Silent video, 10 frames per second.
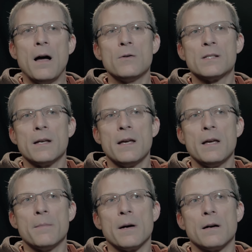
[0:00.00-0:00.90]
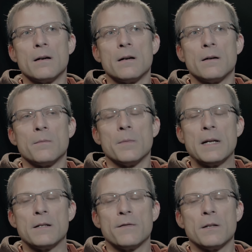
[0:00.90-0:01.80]
I would say
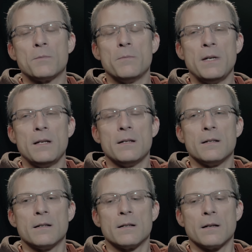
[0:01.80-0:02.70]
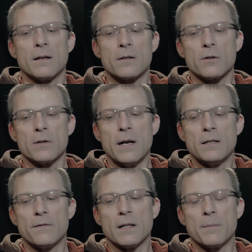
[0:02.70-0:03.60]
by develop, do you mean create,
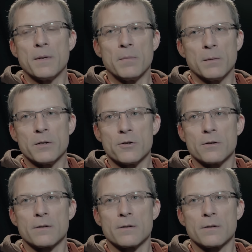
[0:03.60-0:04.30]
develop, and publish?